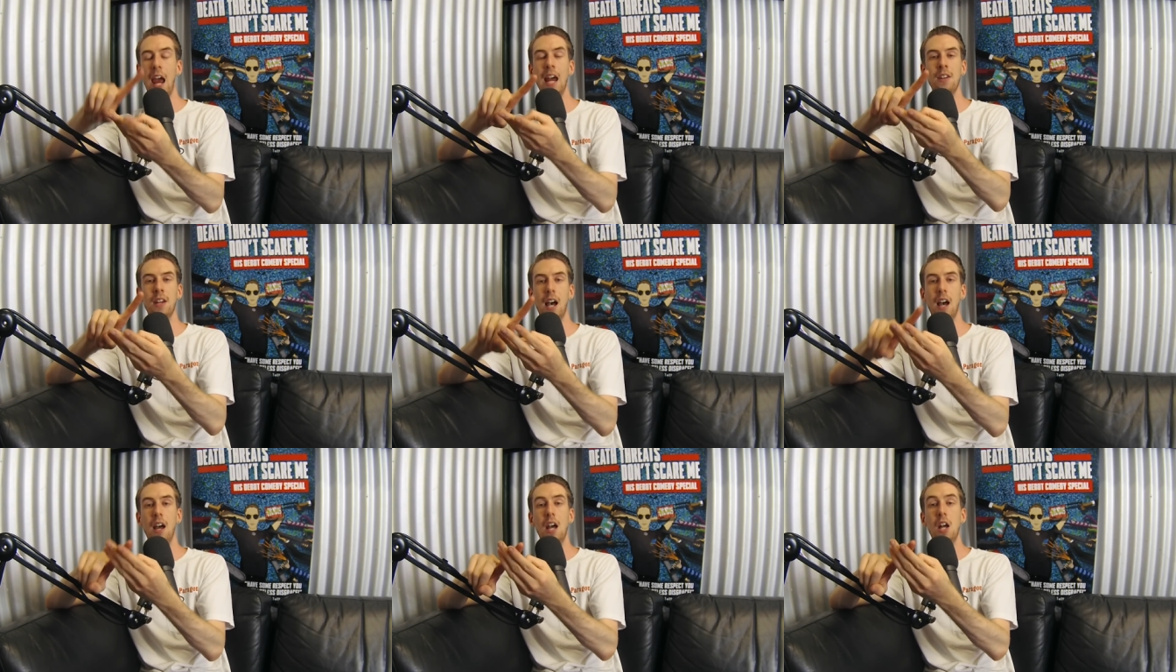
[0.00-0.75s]
and
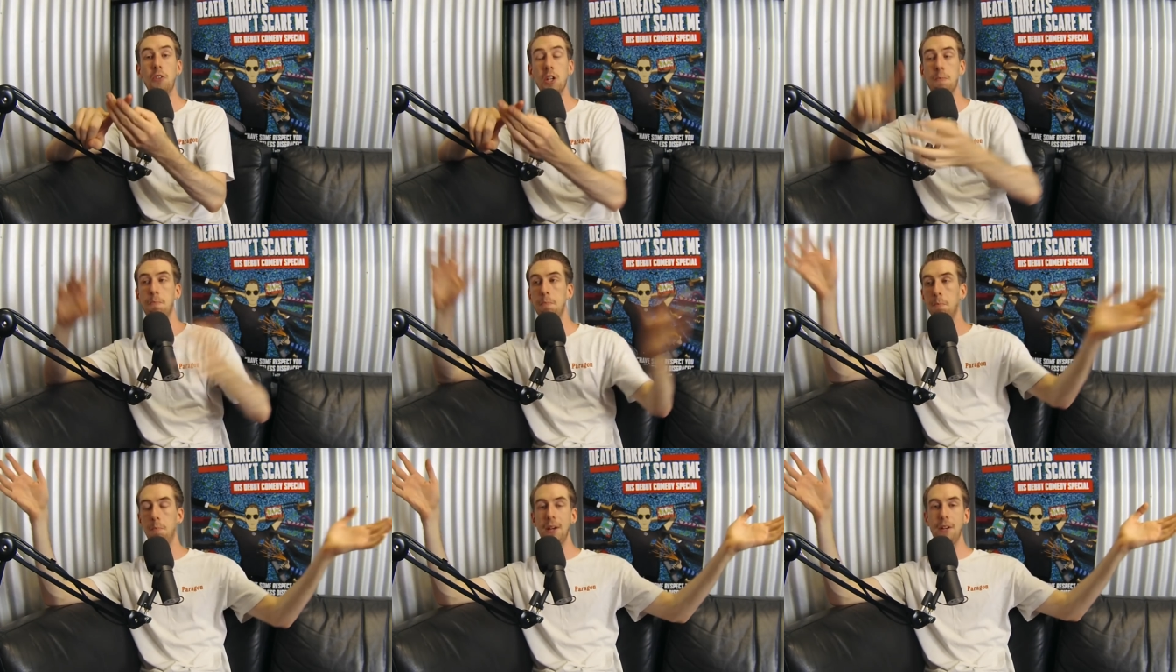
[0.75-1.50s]
uh, just
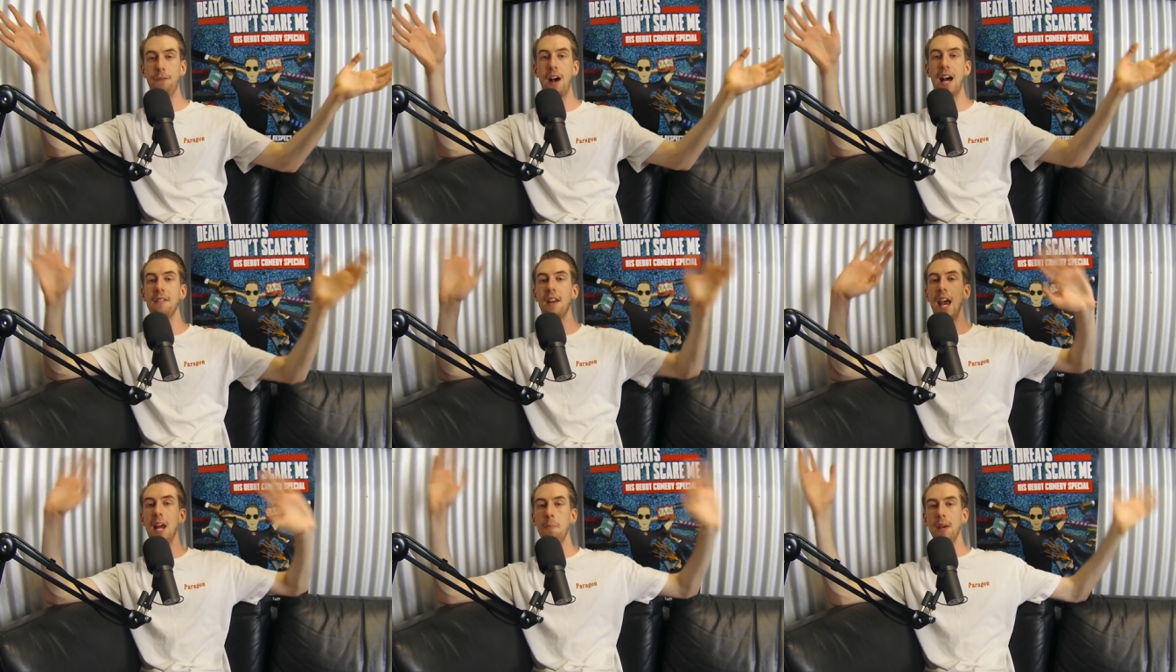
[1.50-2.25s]
be fun
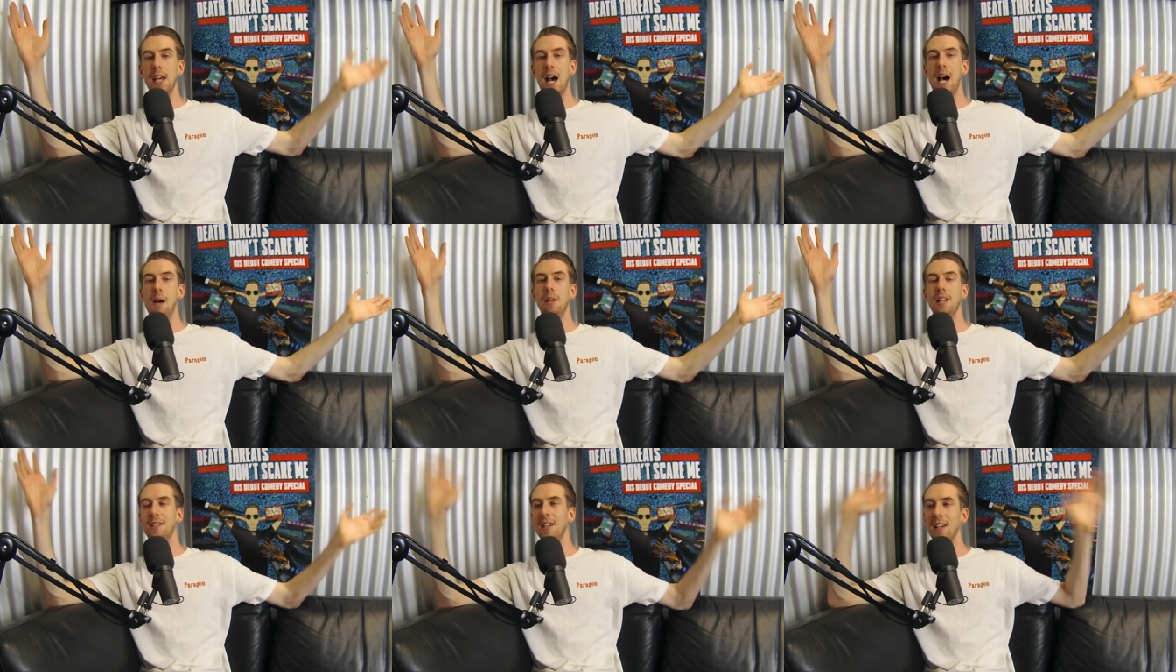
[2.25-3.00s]
and be
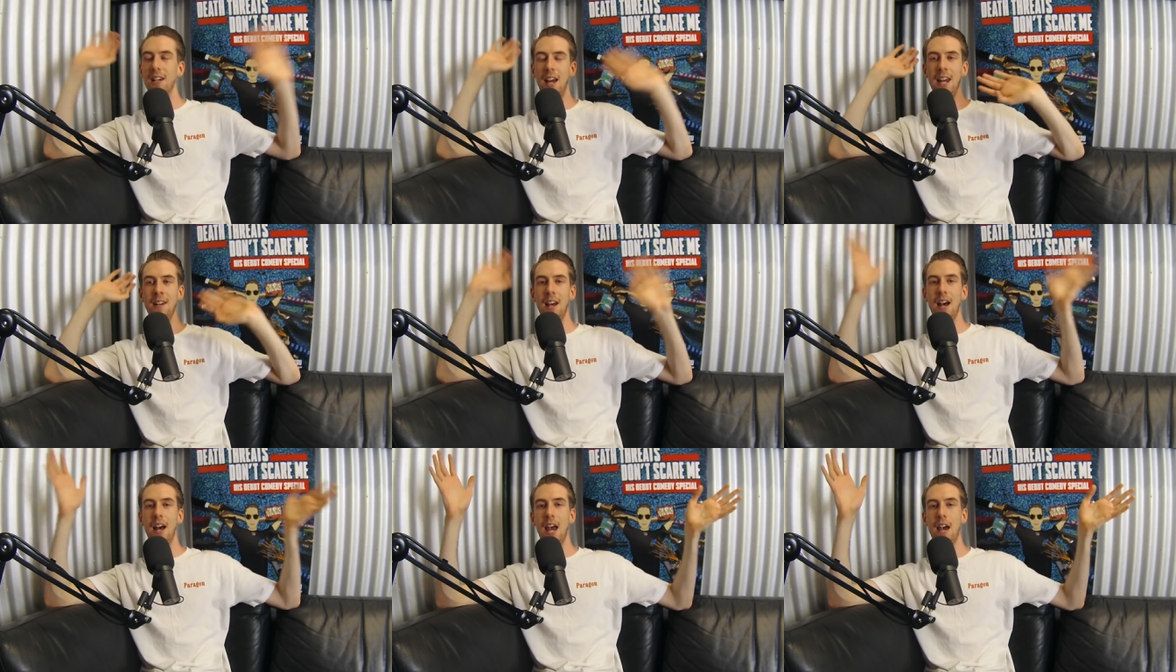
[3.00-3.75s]
harmless and
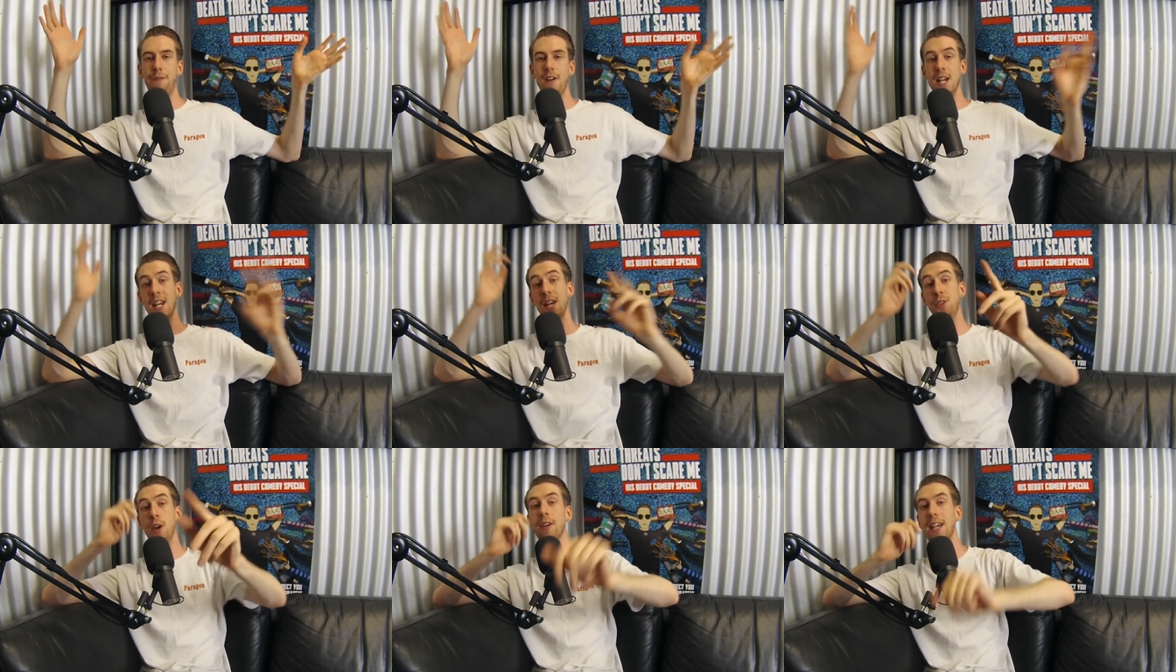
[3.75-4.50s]
uh, have fun.
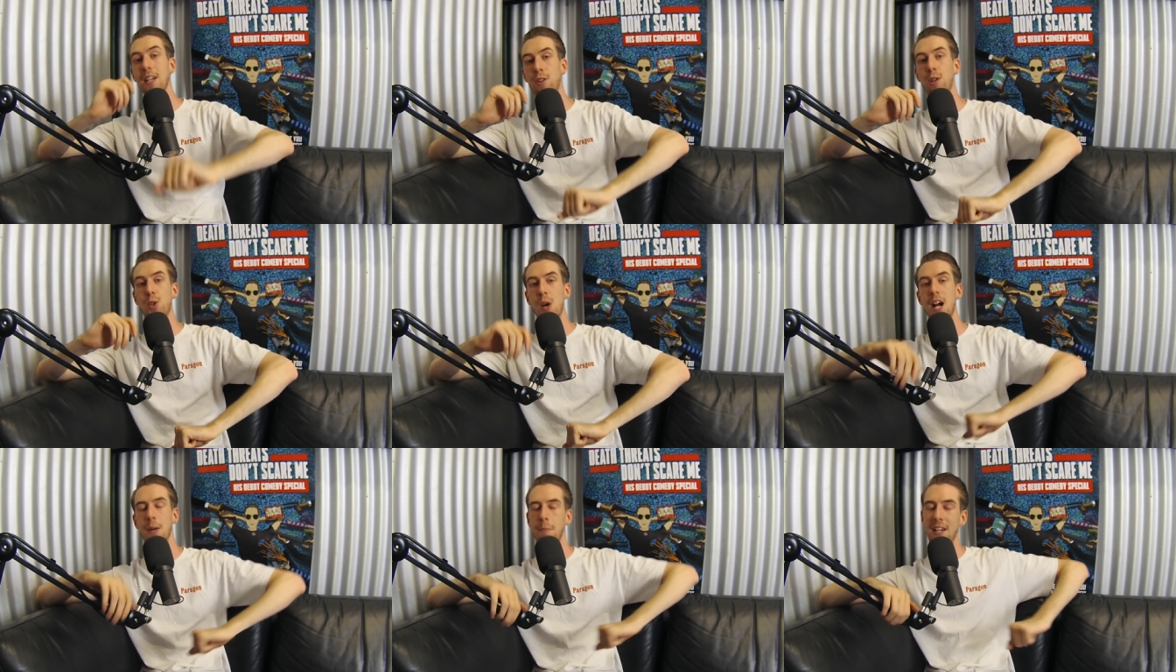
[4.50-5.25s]
And don't get too
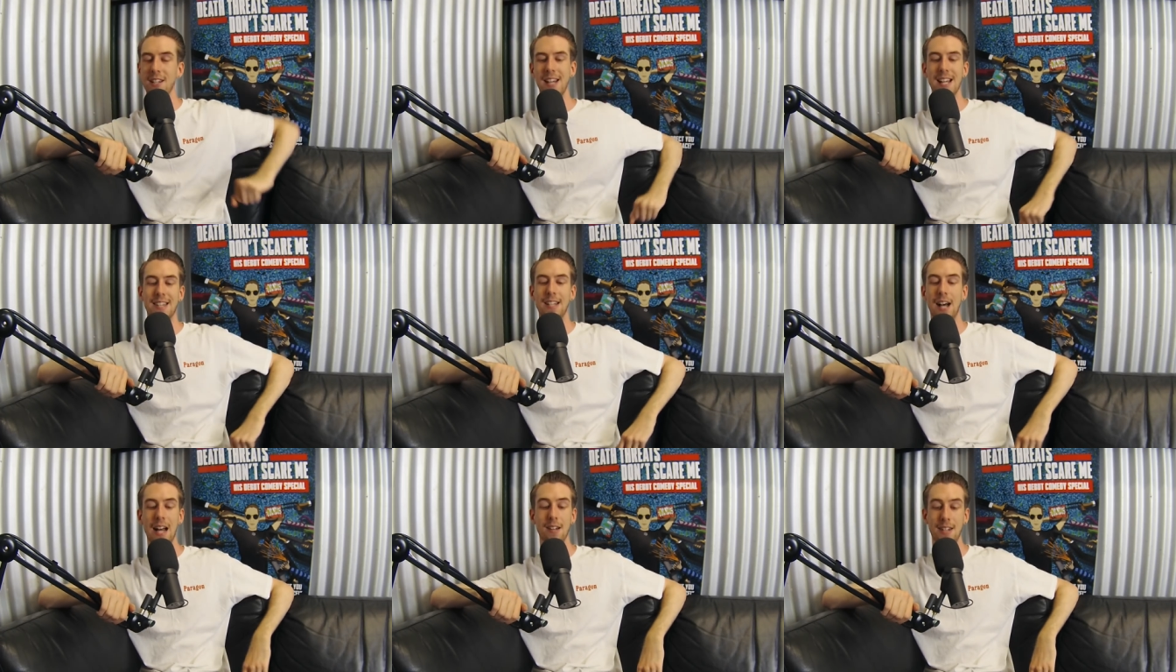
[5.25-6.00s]
drunk because that's
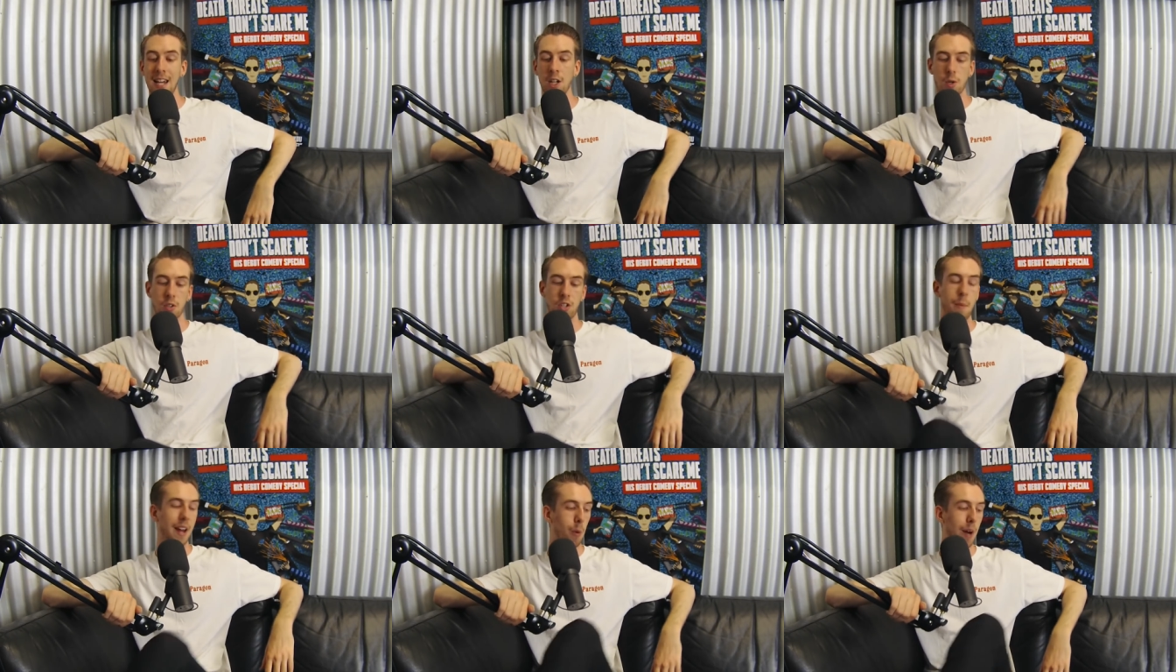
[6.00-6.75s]
uh, dangerous
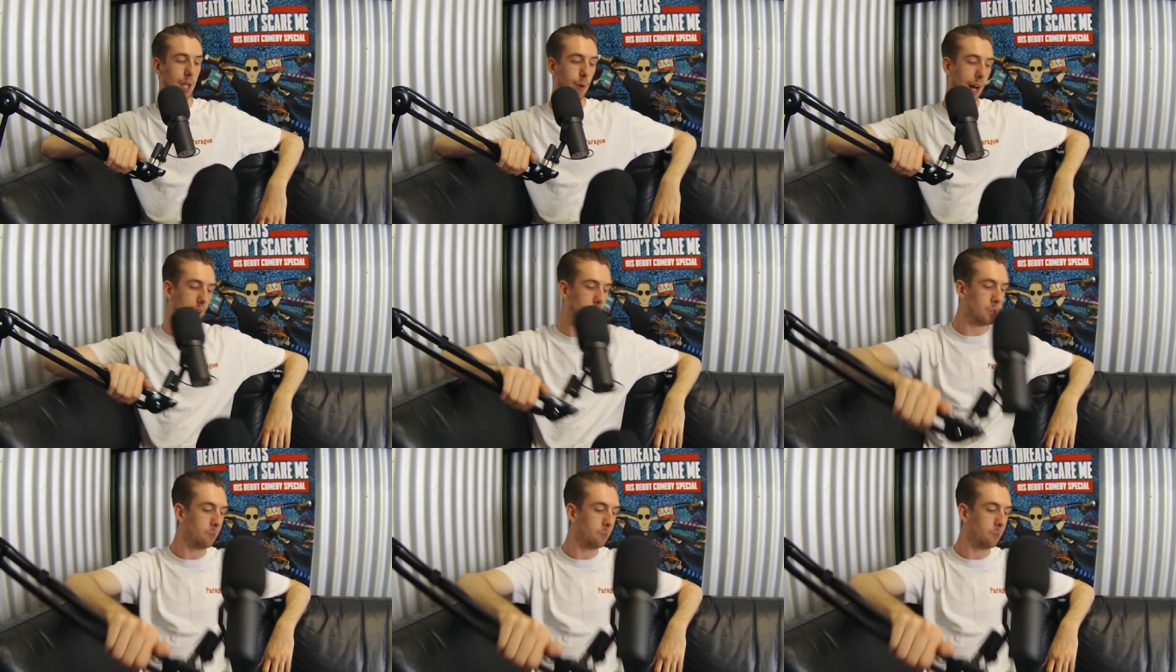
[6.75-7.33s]
no matter where you are.